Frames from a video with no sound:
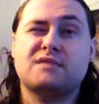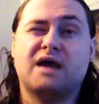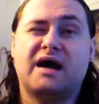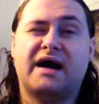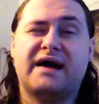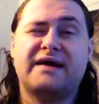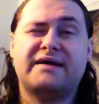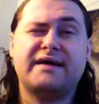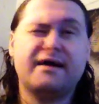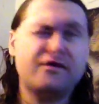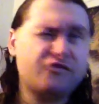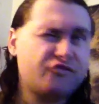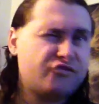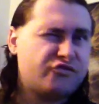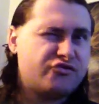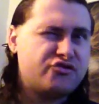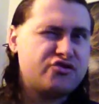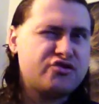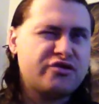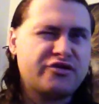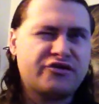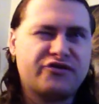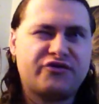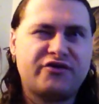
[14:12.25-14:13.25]
I guess
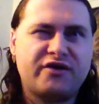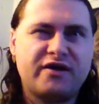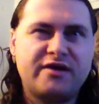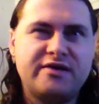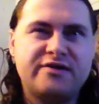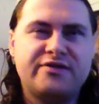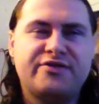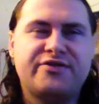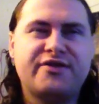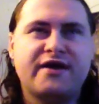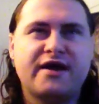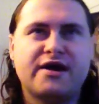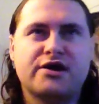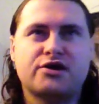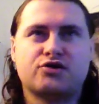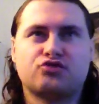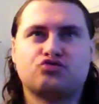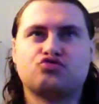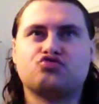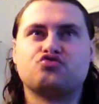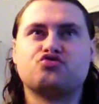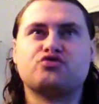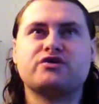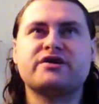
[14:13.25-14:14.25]
you could say their
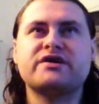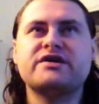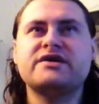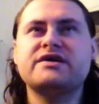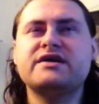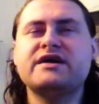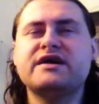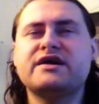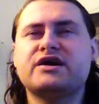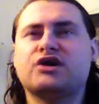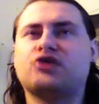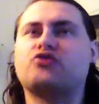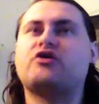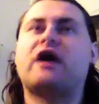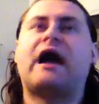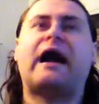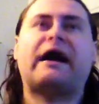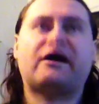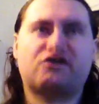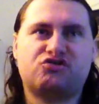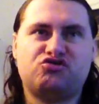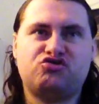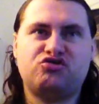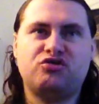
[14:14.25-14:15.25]

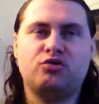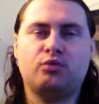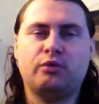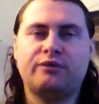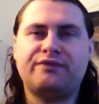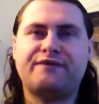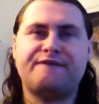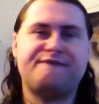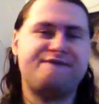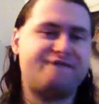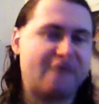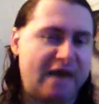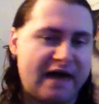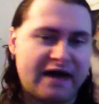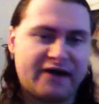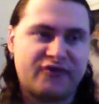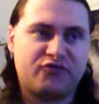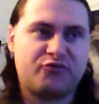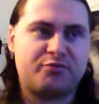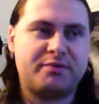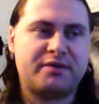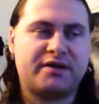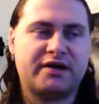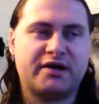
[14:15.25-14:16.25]
re-interaction with the
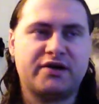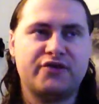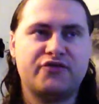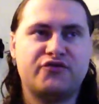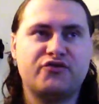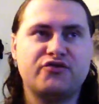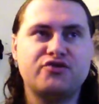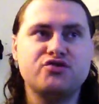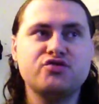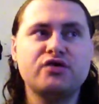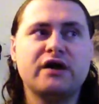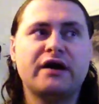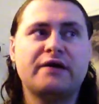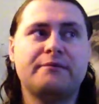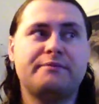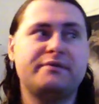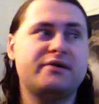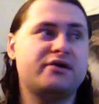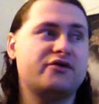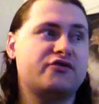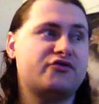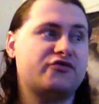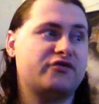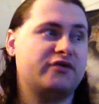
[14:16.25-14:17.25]
fans because you
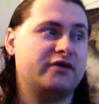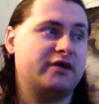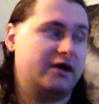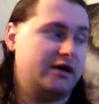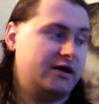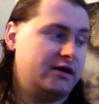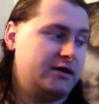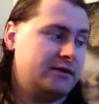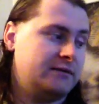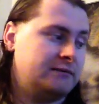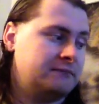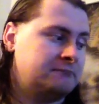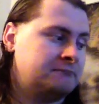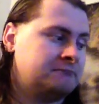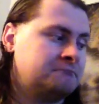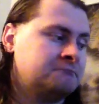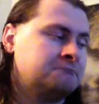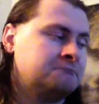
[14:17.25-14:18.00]
because um